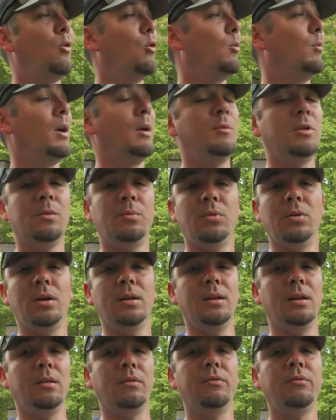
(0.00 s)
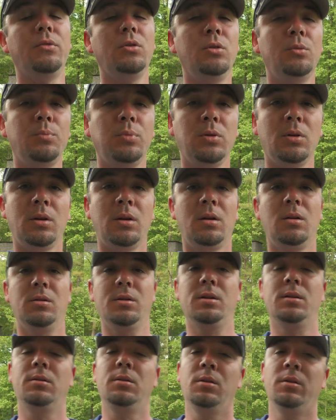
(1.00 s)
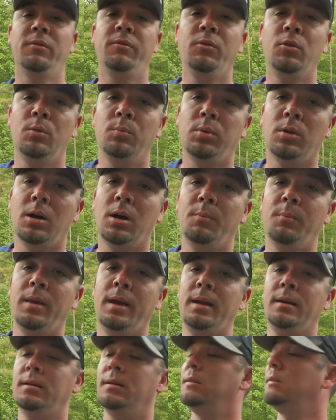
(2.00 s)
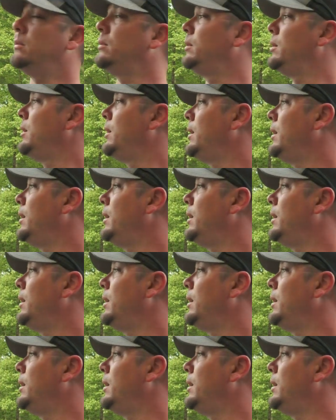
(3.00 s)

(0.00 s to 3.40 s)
Or maybe you're putting in a food plot, or you're doing food plot maintenance.